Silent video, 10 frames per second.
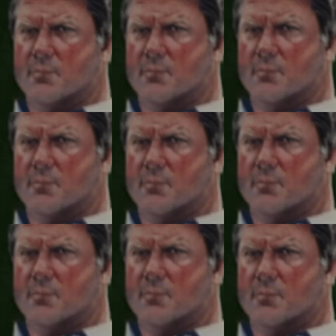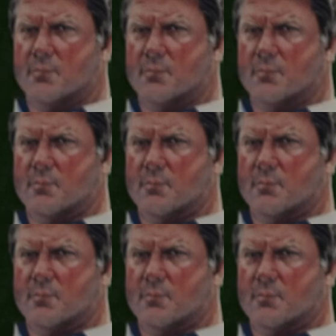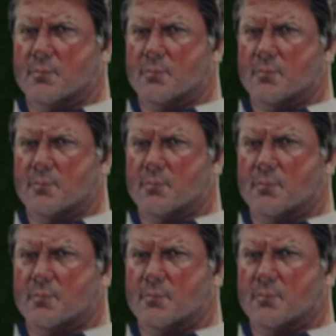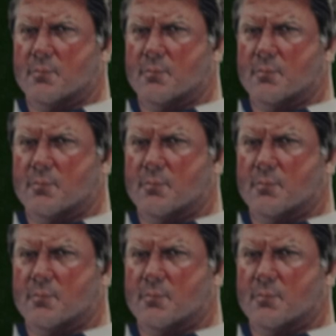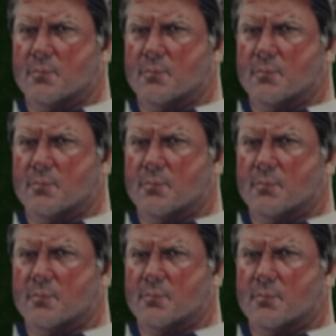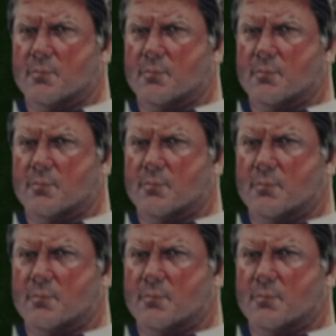No words are spoken by the person on screen.